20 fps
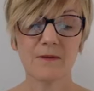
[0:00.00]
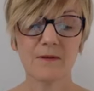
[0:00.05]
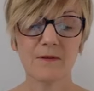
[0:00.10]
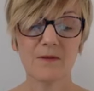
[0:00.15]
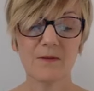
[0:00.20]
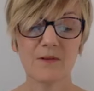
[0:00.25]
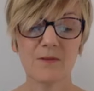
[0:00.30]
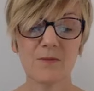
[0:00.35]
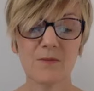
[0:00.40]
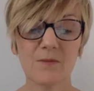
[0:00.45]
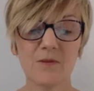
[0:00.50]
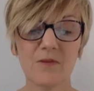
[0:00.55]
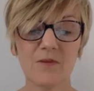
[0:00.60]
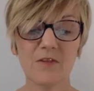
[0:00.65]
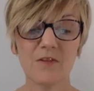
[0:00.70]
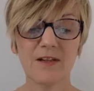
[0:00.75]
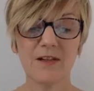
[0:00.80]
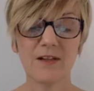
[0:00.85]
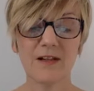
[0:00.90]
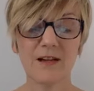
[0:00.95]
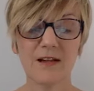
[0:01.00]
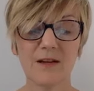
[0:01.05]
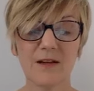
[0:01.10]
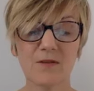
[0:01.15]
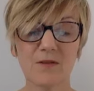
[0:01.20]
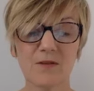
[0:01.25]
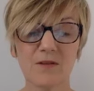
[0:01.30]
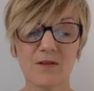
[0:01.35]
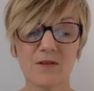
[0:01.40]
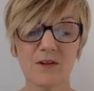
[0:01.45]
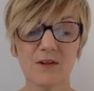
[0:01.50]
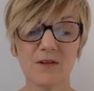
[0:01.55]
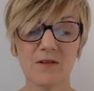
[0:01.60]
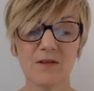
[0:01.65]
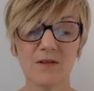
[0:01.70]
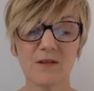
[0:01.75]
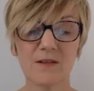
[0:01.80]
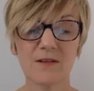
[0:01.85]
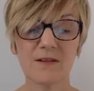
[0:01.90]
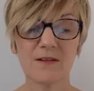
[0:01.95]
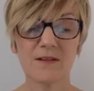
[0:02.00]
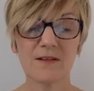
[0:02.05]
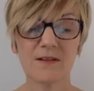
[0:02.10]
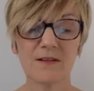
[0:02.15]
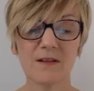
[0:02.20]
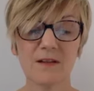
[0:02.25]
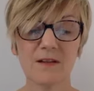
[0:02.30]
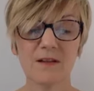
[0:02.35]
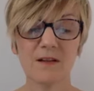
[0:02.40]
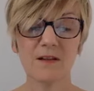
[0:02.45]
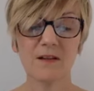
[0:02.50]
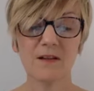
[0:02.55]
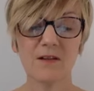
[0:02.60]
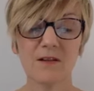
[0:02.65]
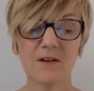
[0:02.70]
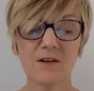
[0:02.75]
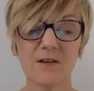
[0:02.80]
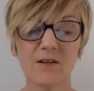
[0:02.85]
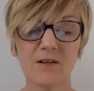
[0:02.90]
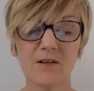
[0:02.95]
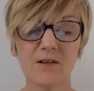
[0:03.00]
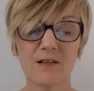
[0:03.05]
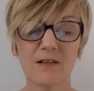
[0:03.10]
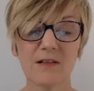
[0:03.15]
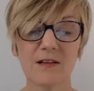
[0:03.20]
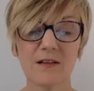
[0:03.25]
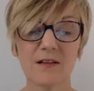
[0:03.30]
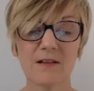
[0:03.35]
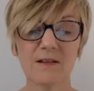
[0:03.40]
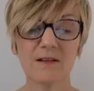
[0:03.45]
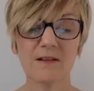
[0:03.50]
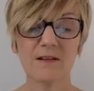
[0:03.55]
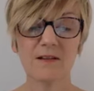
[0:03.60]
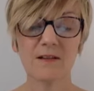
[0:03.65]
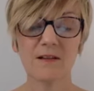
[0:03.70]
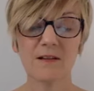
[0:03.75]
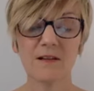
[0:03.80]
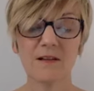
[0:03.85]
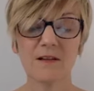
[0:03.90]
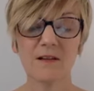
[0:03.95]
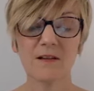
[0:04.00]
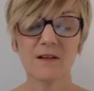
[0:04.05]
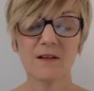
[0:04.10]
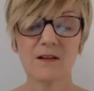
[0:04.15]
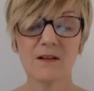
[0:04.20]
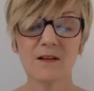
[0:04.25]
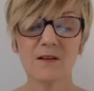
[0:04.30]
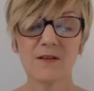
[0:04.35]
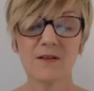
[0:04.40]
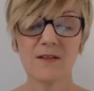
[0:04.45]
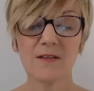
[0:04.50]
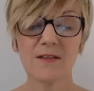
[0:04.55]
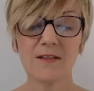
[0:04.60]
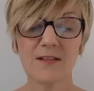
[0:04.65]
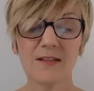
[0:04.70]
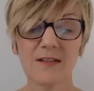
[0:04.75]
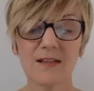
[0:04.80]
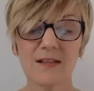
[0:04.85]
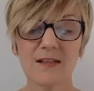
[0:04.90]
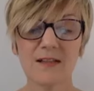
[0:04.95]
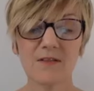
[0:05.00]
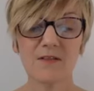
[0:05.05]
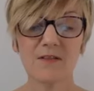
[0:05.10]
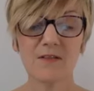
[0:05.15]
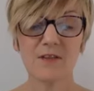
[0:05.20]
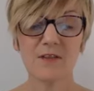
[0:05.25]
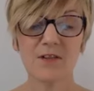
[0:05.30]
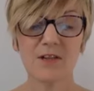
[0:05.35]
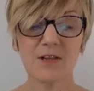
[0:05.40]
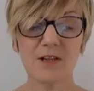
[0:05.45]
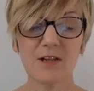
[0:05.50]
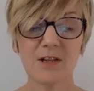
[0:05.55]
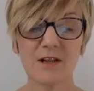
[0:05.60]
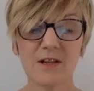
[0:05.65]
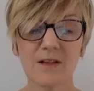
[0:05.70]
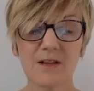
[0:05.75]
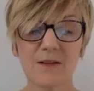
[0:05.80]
Just moving now to notice the contact on the seat of the chair,